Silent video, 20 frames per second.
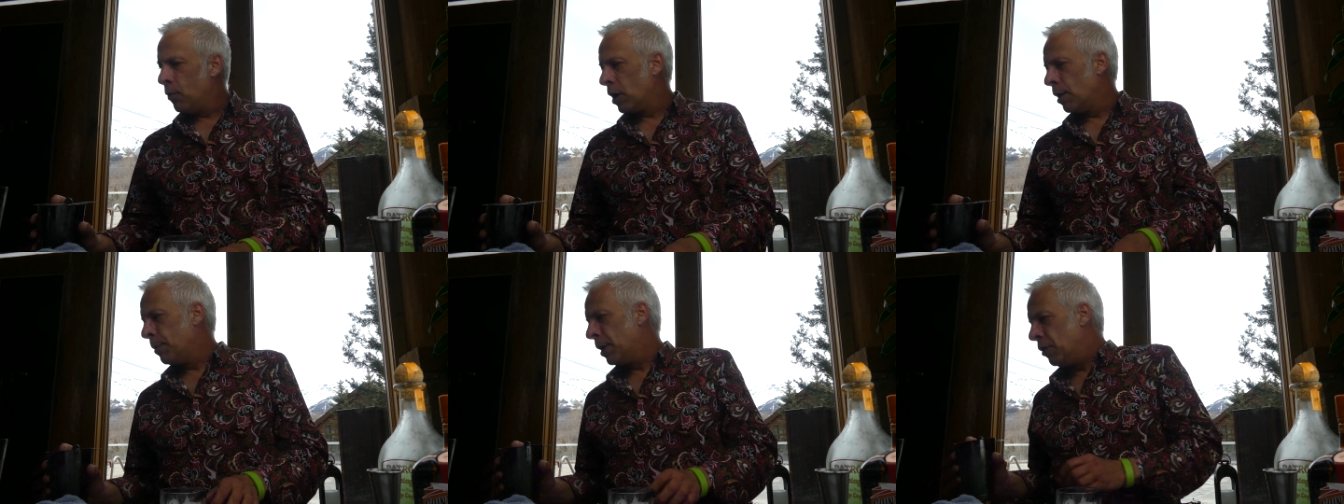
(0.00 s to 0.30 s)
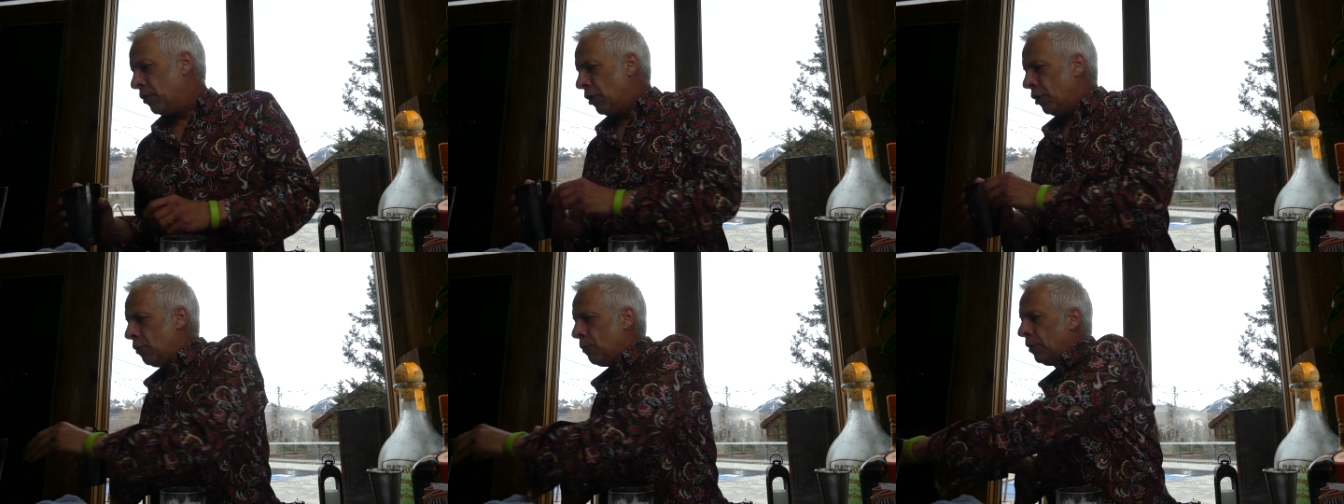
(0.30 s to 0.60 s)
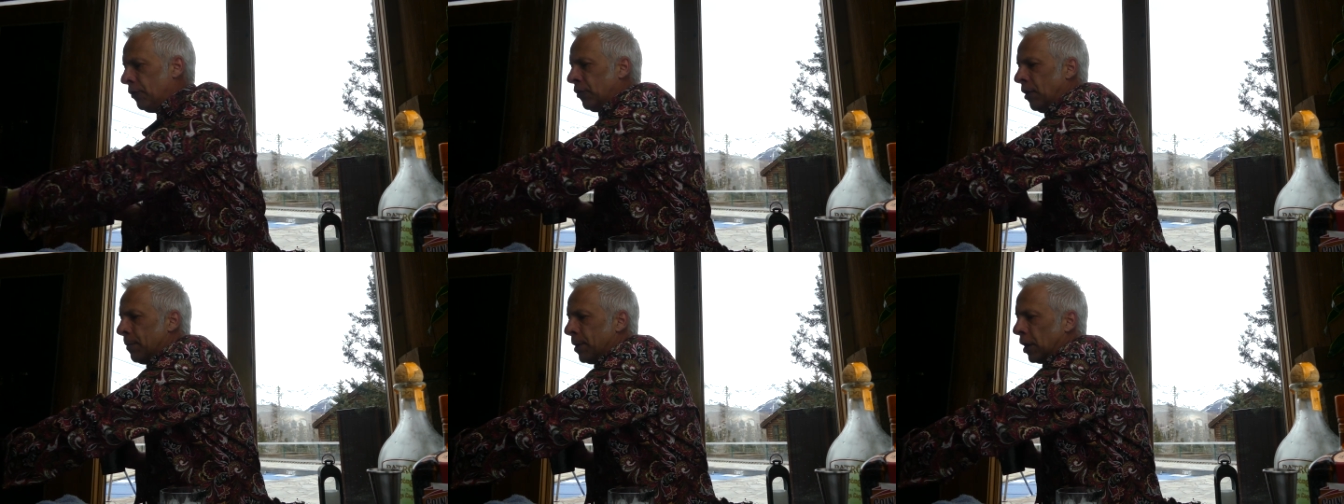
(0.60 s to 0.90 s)
what I'm going to do
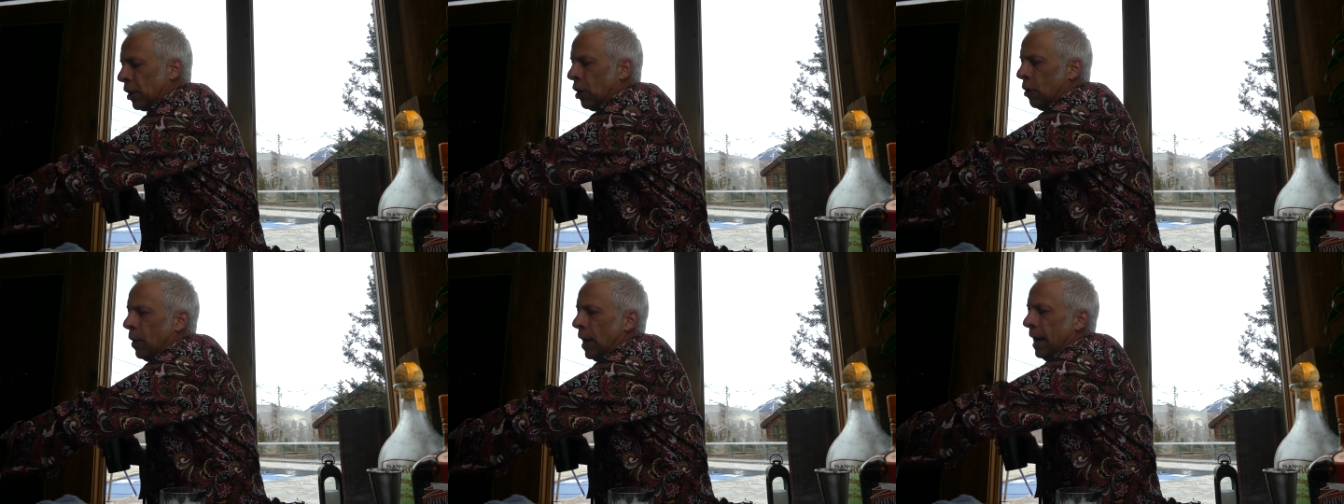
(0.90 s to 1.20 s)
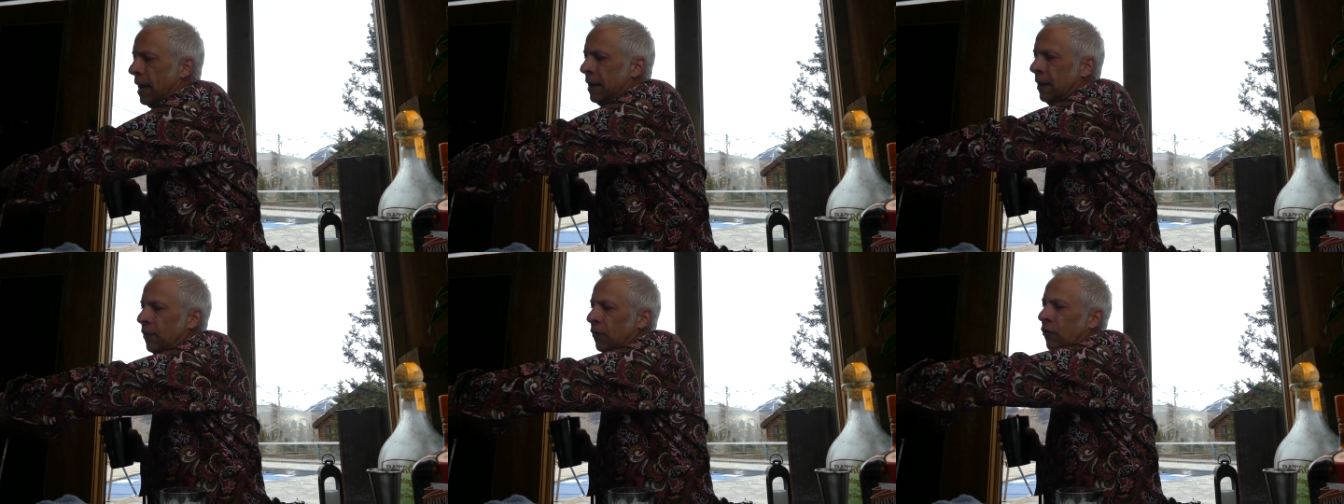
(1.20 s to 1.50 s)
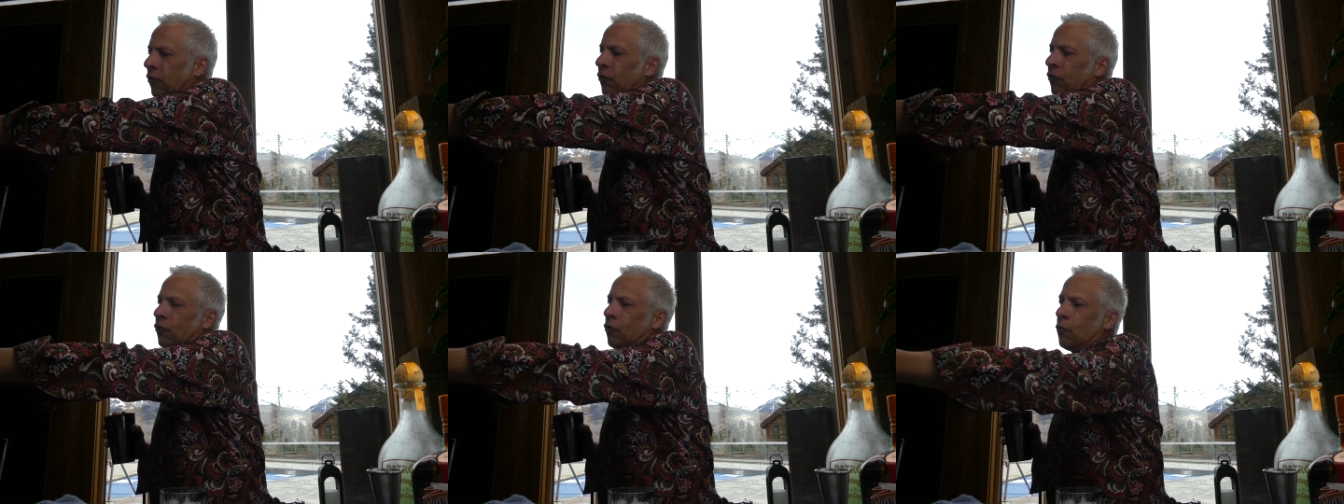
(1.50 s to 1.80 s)
is I'm going to go ahead and
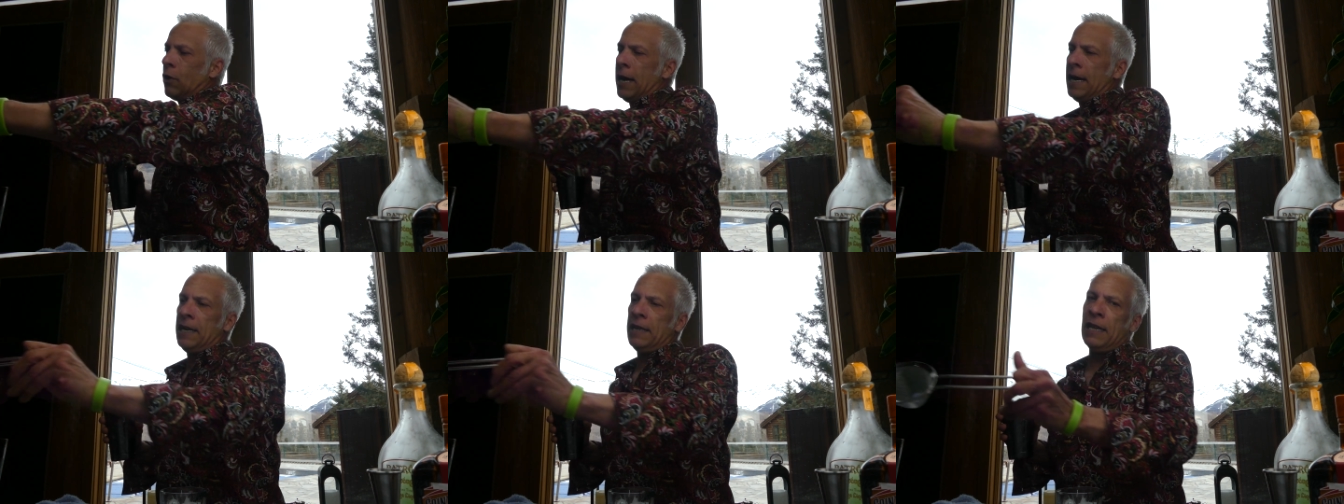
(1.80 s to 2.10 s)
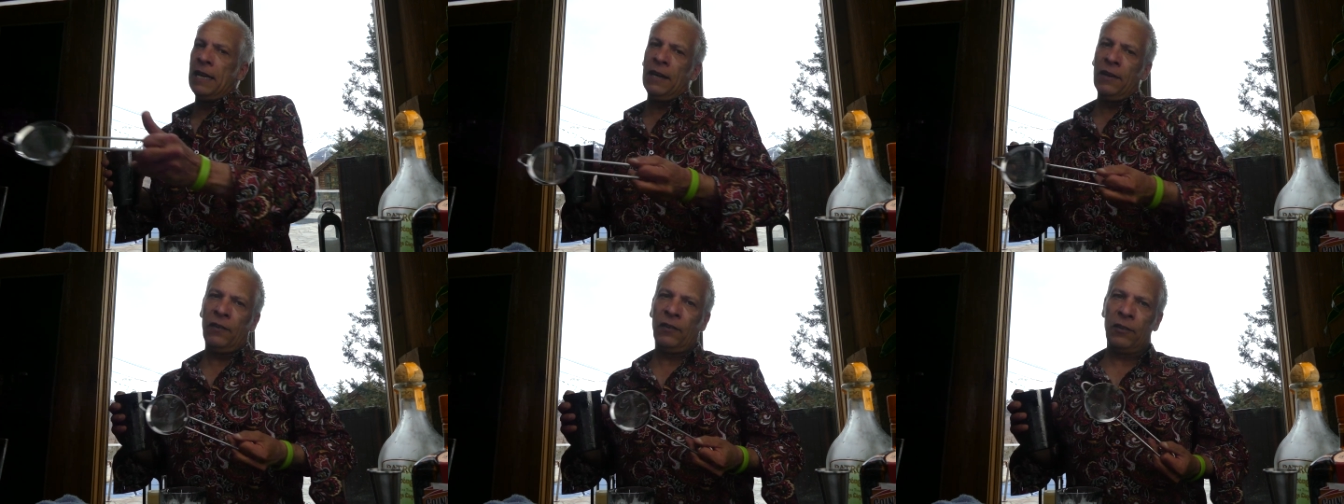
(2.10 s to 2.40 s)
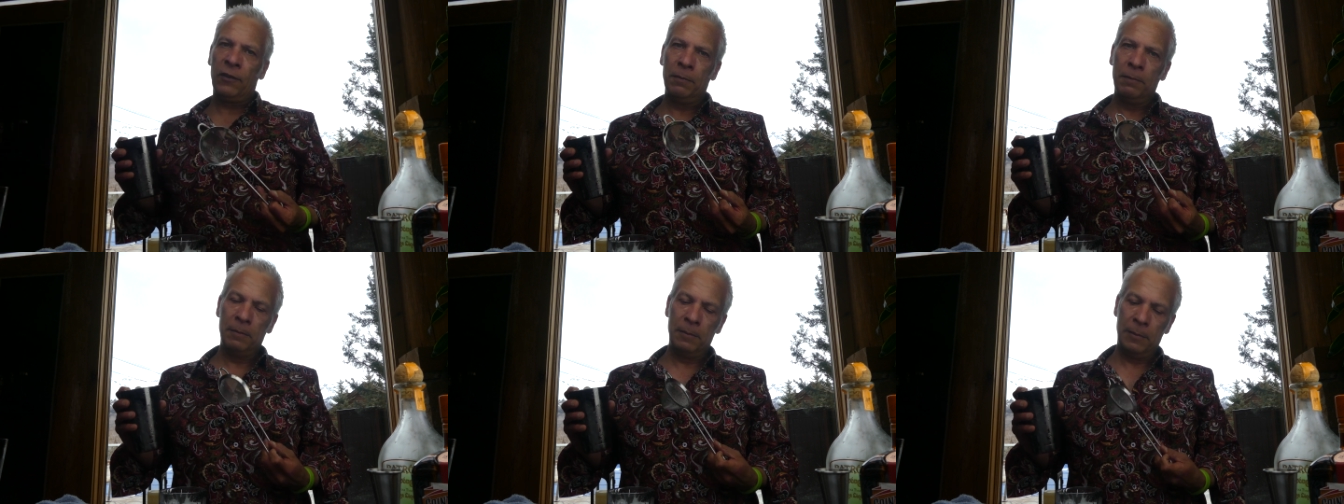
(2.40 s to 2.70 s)
strain this.